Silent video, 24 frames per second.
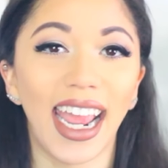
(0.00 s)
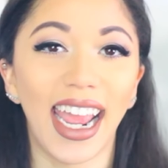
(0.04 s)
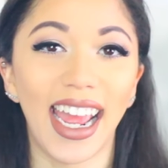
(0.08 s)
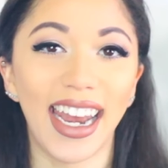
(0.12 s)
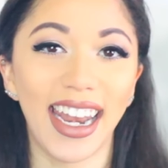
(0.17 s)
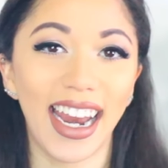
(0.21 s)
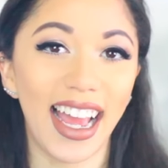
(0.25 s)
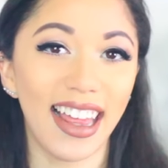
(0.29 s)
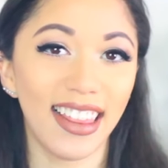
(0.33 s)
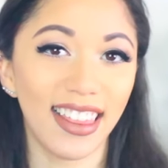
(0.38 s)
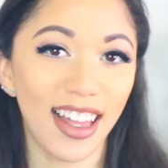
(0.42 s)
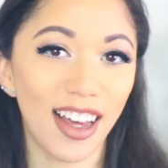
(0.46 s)

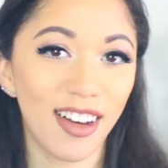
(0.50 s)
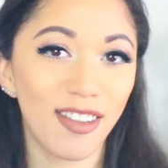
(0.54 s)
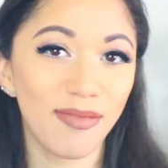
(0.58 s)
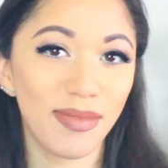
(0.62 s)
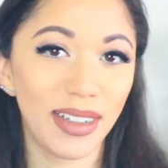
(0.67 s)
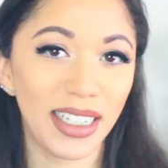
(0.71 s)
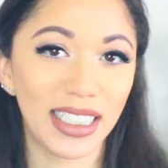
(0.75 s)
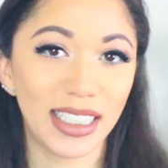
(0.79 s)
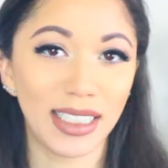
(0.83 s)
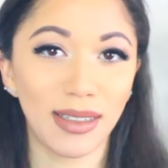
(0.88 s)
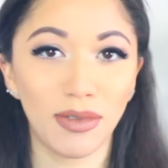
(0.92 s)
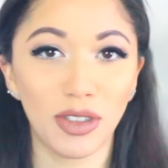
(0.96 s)
And I love
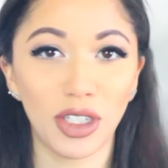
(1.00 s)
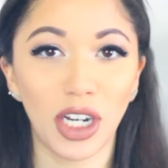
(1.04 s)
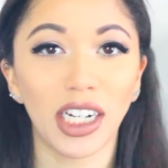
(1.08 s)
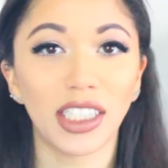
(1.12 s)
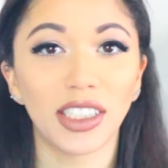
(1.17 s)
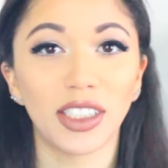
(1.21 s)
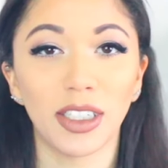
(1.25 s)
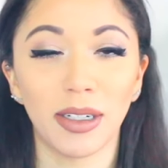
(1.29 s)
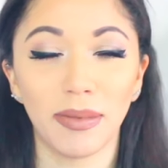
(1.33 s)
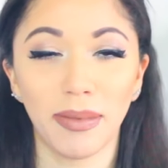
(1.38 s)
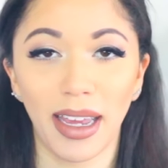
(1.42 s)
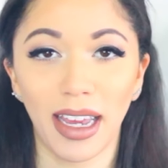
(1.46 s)
me some
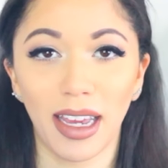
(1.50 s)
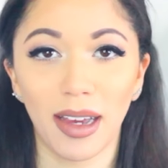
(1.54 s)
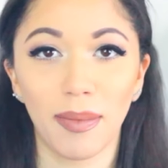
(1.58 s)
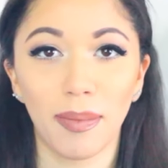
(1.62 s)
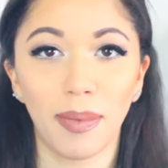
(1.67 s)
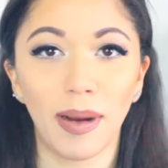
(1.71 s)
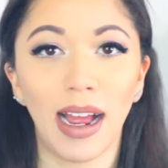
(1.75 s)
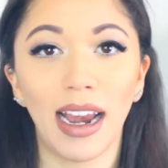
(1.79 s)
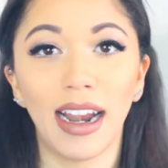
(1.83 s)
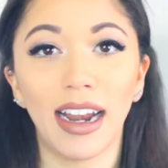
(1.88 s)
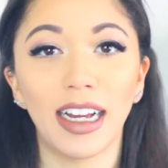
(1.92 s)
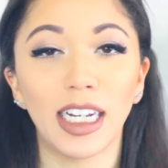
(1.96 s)
drugstore
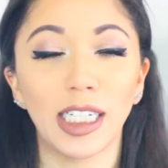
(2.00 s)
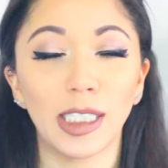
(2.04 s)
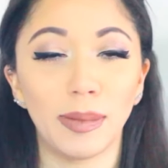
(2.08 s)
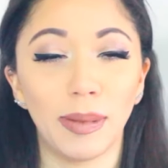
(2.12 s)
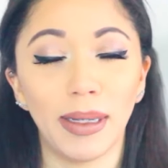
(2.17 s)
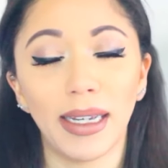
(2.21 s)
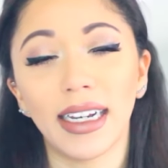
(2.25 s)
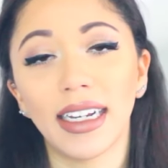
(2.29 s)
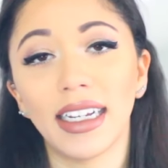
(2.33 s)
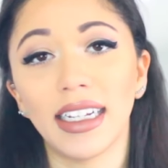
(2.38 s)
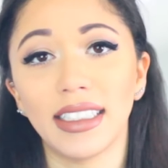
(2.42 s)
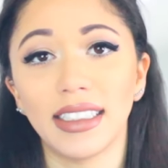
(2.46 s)
makeup products
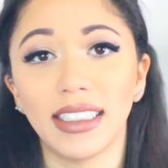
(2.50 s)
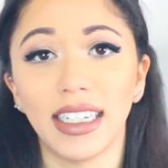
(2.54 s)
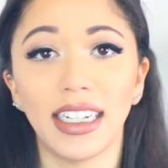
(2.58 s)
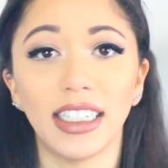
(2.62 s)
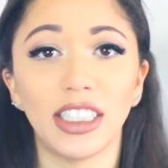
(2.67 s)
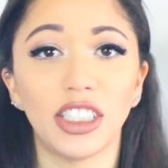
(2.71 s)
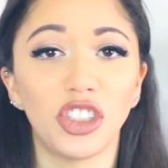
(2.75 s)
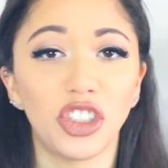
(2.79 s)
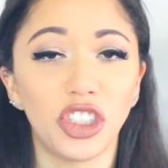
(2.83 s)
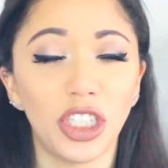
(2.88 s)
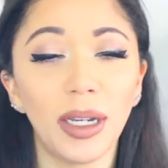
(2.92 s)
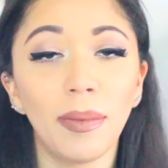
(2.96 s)
because
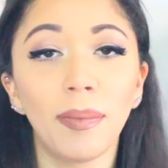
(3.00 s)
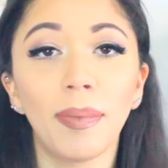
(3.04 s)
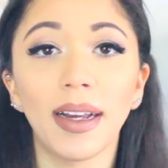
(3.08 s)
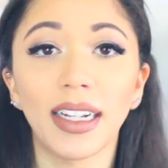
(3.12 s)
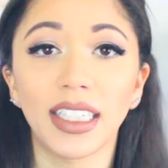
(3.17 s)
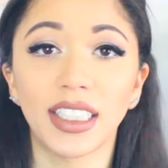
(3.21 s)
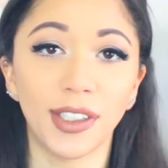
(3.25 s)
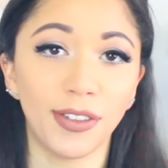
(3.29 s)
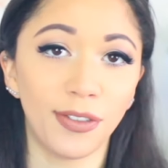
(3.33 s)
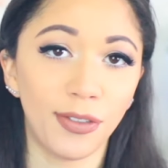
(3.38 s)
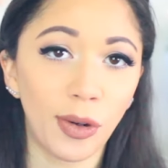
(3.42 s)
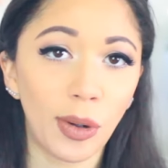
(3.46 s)
it's cheap,
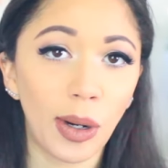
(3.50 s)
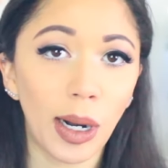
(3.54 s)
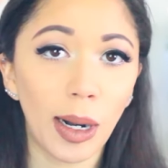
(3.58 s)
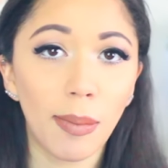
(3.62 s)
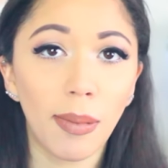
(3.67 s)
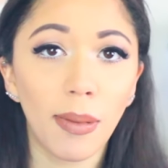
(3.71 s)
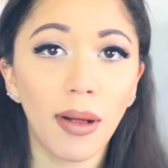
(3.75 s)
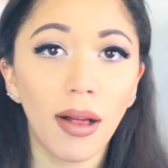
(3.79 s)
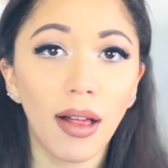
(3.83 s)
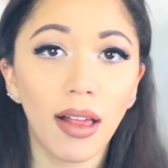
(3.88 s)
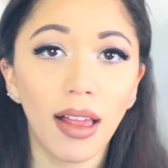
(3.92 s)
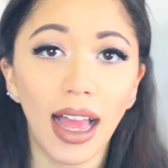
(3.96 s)
it's
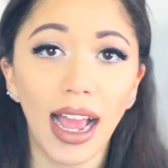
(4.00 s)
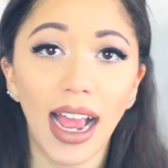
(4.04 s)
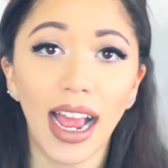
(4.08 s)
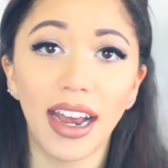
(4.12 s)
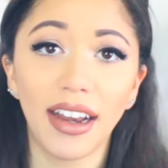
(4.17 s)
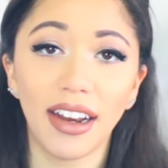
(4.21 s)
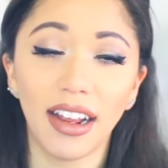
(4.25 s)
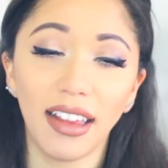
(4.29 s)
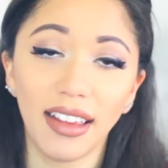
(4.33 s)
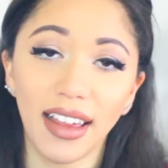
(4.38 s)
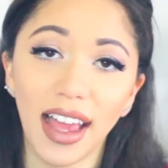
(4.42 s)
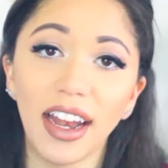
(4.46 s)
affordable,
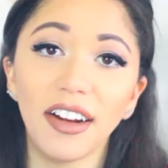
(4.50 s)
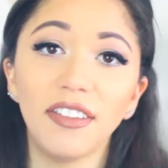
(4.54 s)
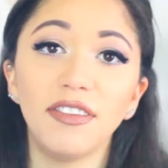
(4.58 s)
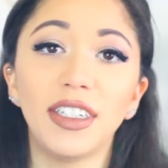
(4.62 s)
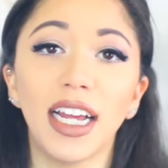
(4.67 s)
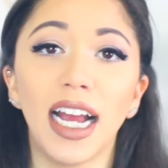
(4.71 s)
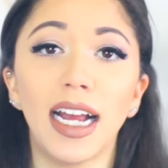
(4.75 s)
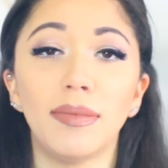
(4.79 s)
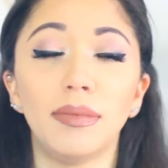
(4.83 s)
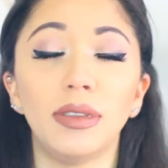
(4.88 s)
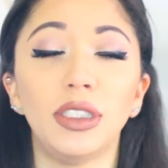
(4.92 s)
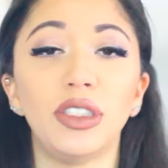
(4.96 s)
and a lot of
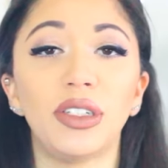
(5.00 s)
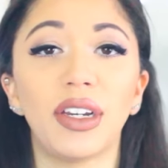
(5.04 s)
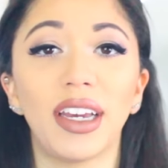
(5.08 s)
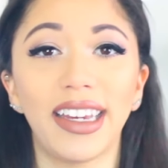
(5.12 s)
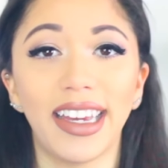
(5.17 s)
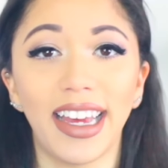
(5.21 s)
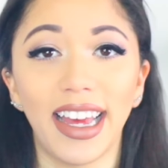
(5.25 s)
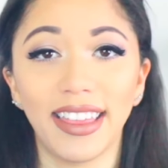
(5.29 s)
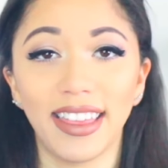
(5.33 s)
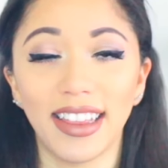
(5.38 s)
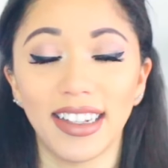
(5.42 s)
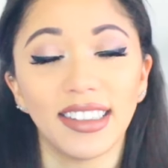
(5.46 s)
times you
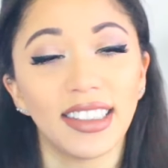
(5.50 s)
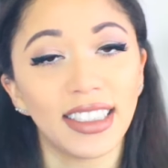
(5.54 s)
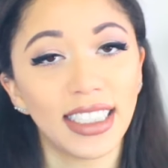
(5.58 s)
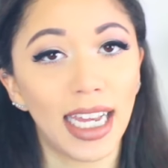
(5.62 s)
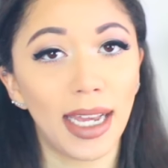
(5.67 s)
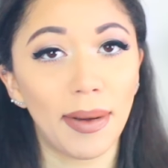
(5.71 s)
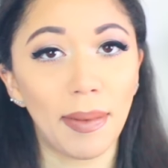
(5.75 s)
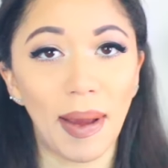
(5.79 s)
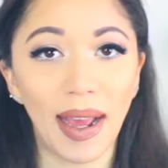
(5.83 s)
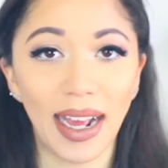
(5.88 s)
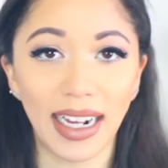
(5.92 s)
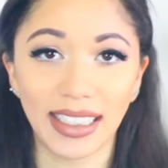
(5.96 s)
can get the
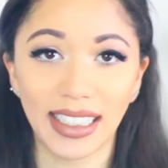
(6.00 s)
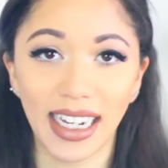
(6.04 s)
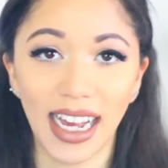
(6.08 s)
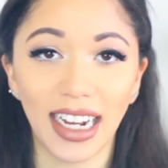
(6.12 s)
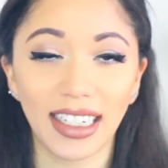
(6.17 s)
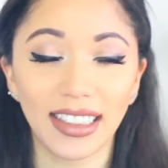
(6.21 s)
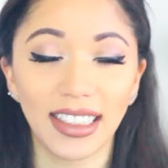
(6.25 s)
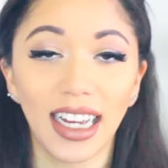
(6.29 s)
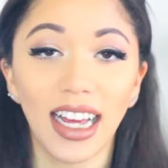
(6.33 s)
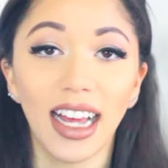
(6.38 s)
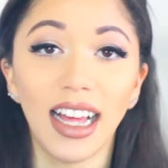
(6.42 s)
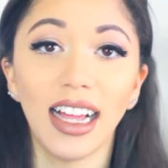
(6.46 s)
same
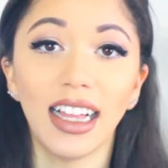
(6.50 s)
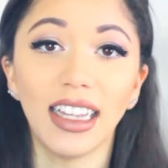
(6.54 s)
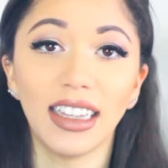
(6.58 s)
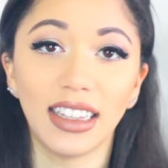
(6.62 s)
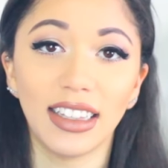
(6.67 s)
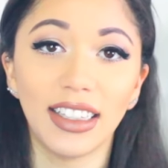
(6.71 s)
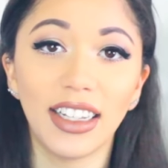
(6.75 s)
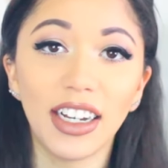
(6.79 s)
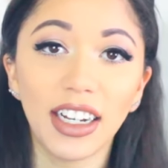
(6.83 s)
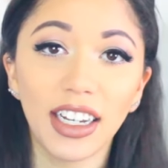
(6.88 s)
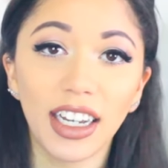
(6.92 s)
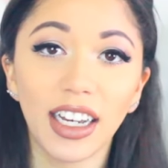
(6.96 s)
exact
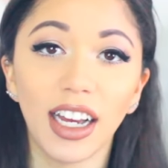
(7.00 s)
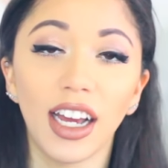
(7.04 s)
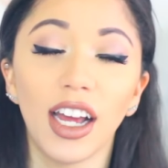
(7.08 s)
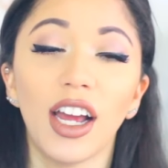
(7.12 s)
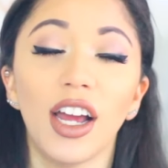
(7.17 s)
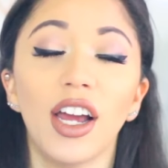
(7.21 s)
look